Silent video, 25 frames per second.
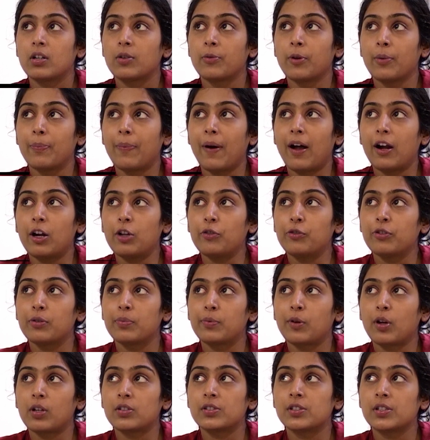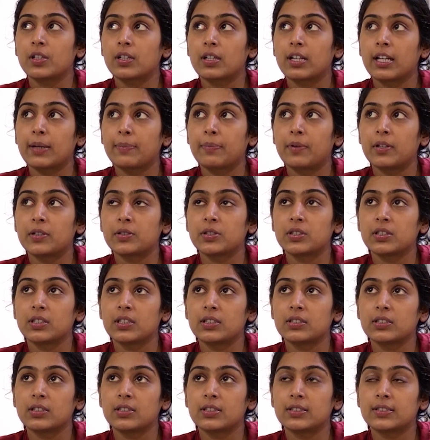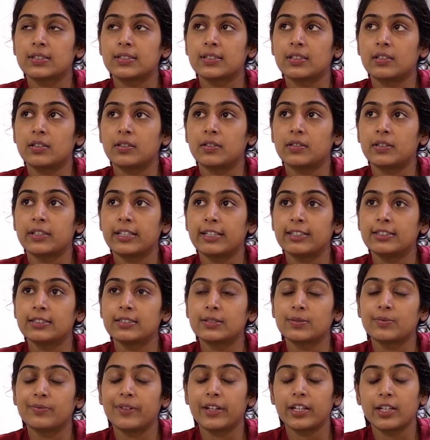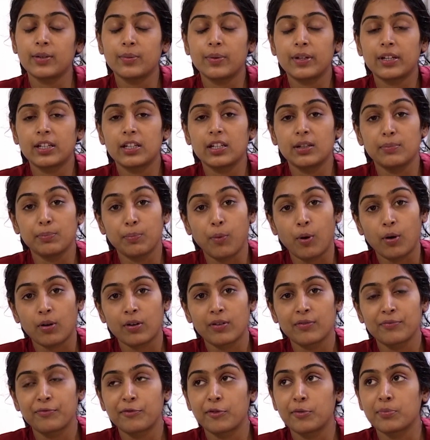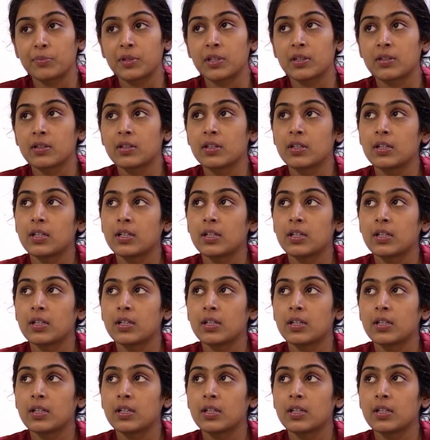To be part of a project like Parshiraja is hence very, very important for me.